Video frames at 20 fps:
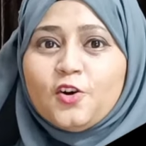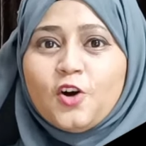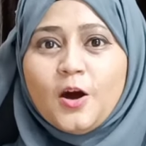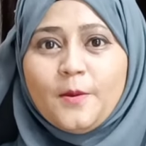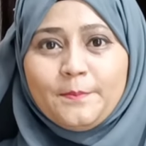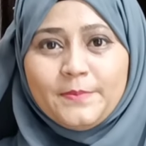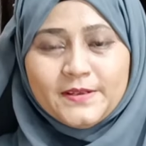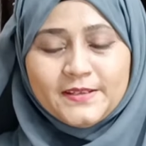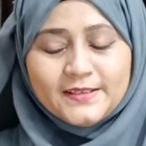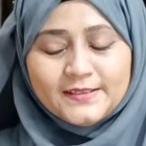
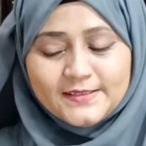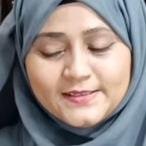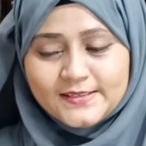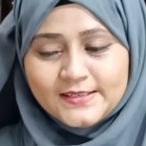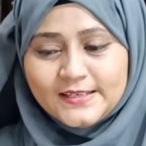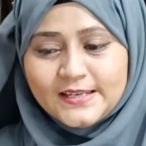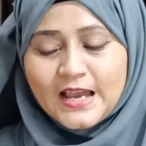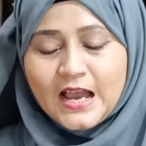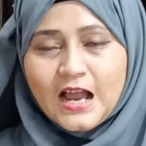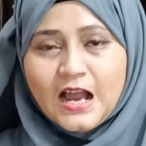
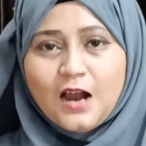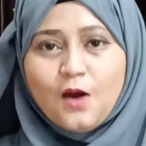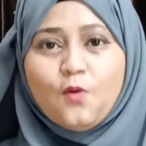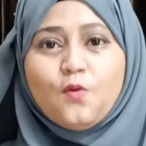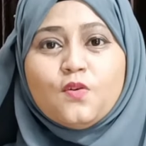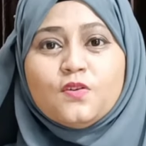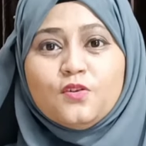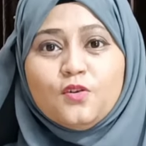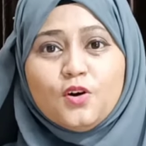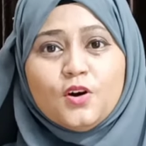competency, how
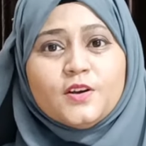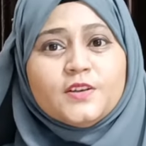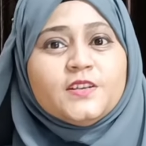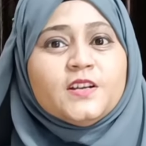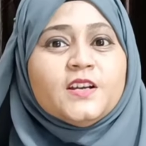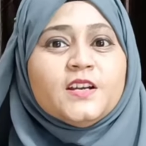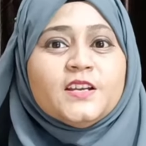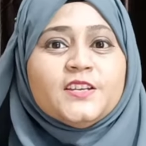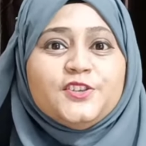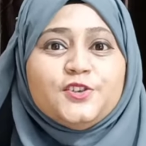good
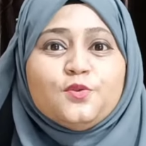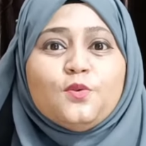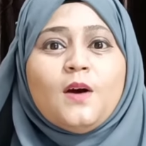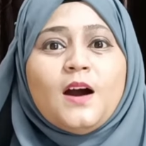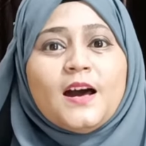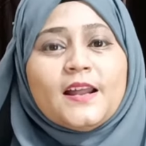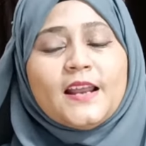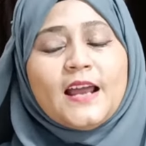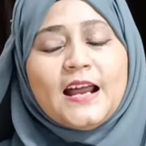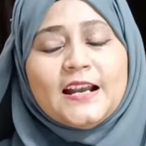you
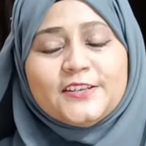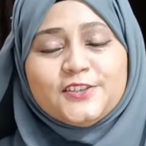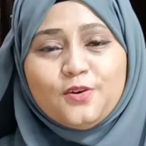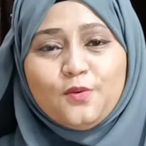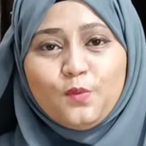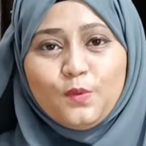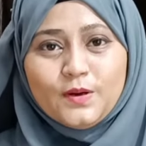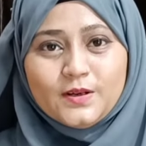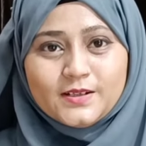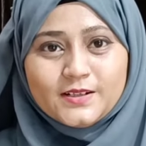are at
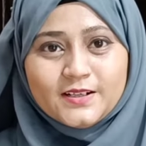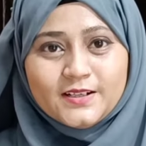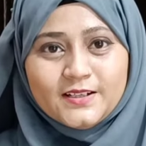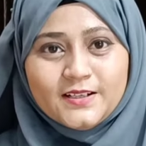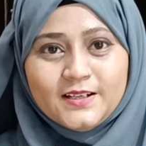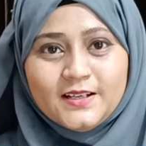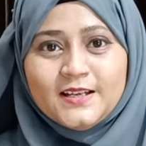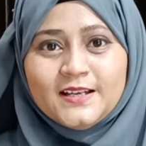your work,